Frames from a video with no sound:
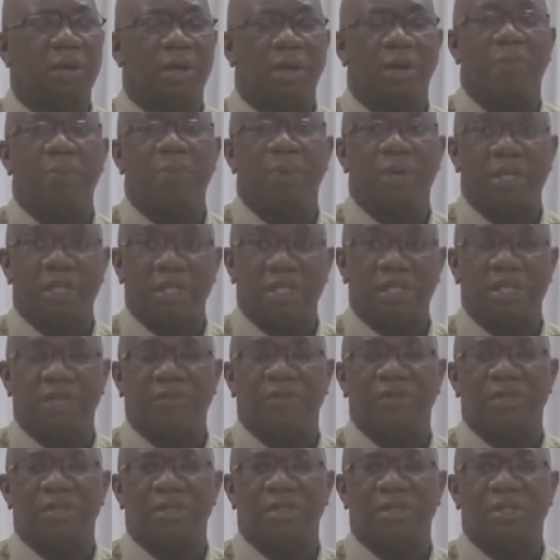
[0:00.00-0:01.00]
Police
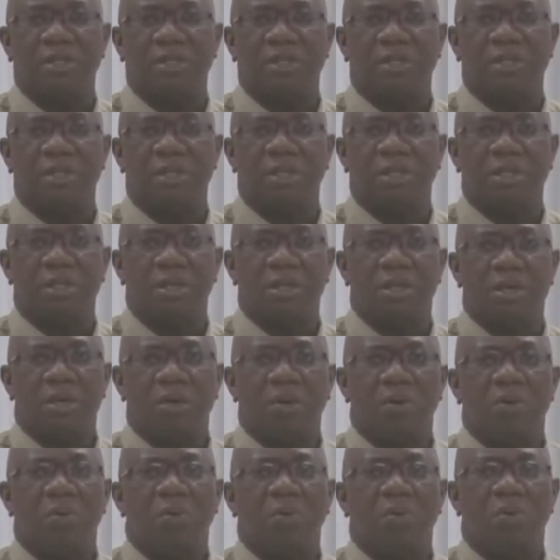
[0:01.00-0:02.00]
Service
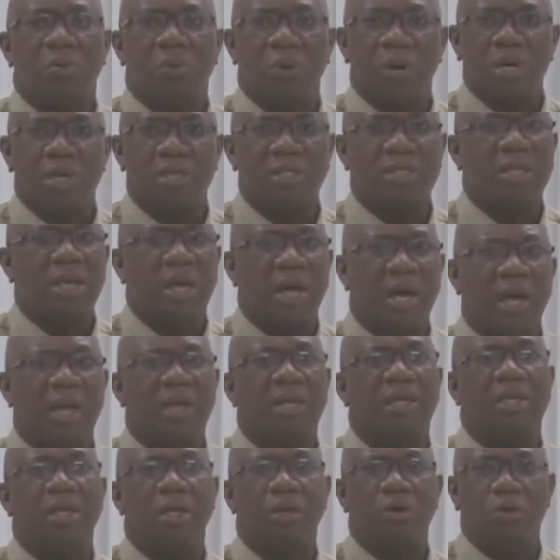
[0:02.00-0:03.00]
was
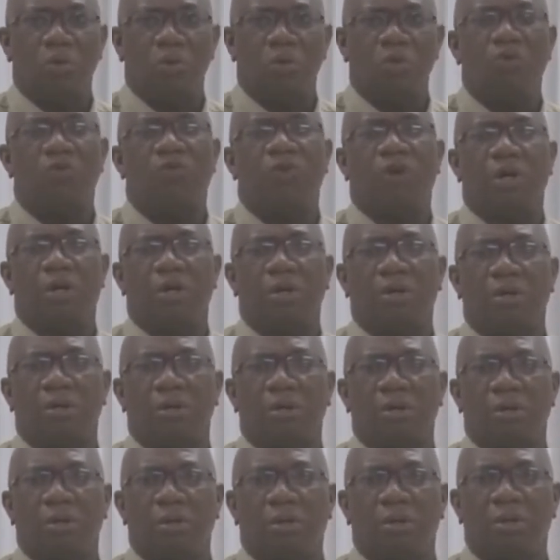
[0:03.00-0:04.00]
handed over
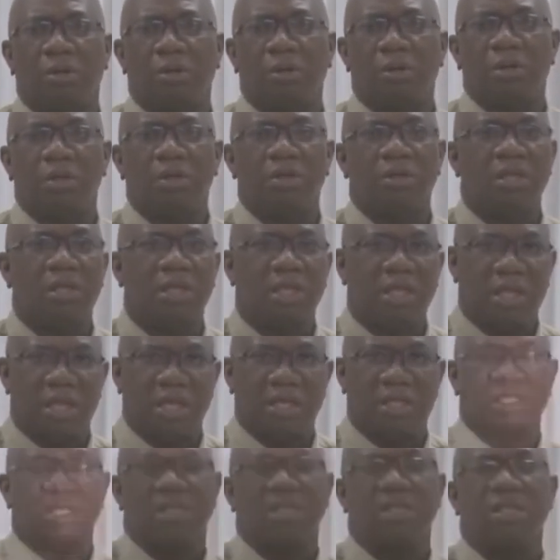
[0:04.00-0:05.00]
to the
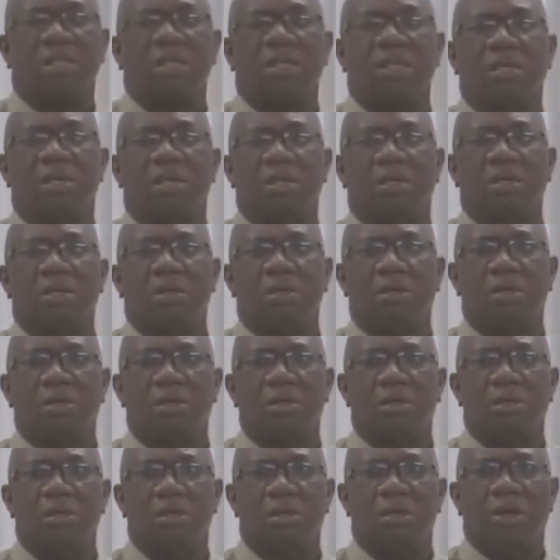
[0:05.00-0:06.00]
SSA.
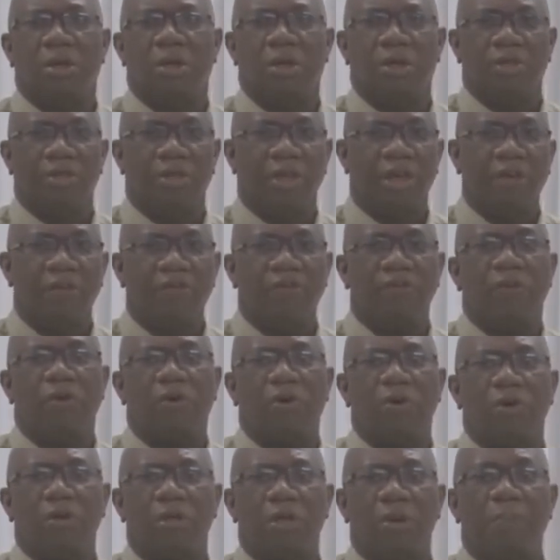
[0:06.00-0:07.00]
Therefore,
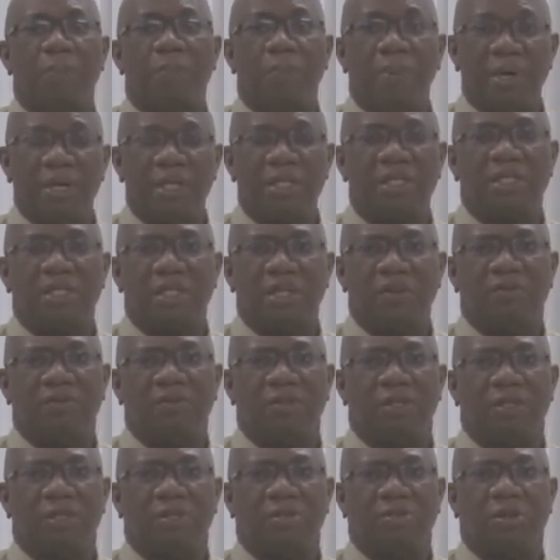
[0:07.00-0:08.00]
the police
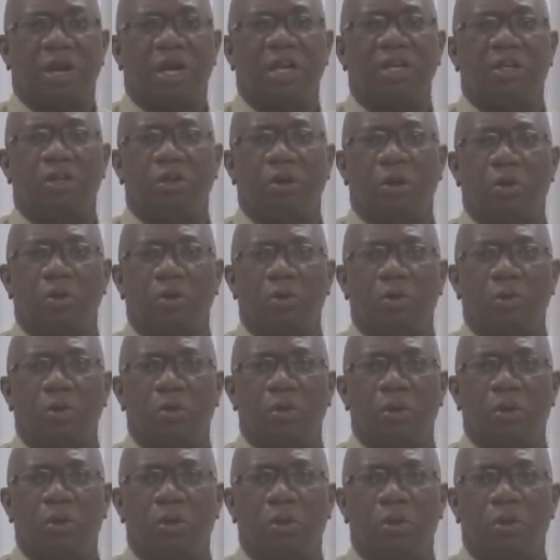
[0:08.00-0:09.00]
service right now,
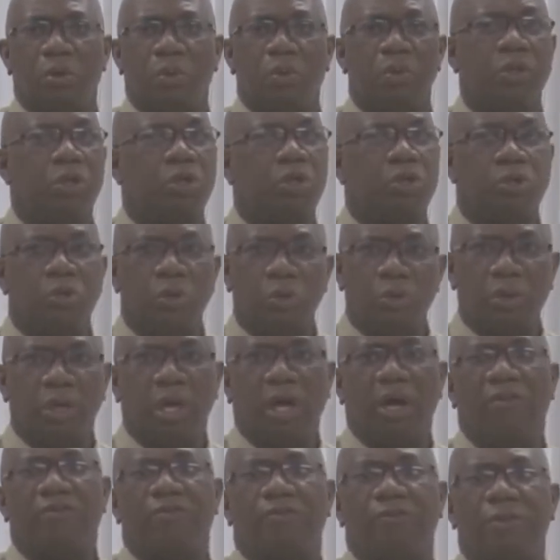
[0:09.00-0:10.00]
we don't
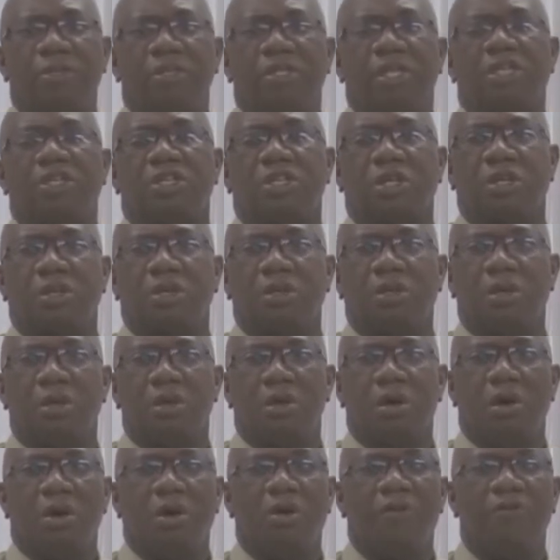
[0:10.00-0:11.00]
have possession
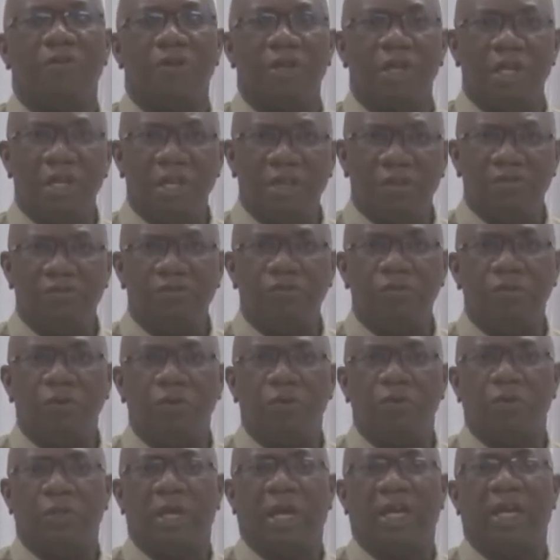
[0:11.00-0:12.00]
of, even though
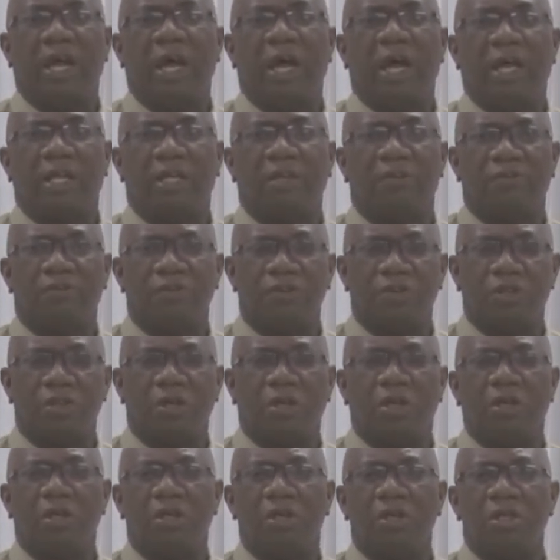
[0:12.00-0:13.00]
that
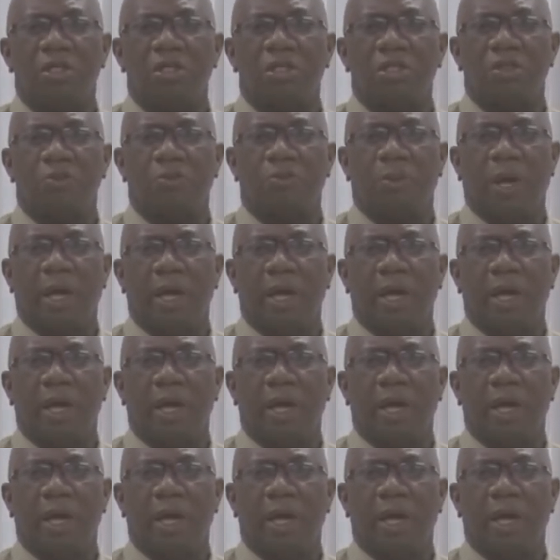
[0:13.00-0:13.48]
artificial spy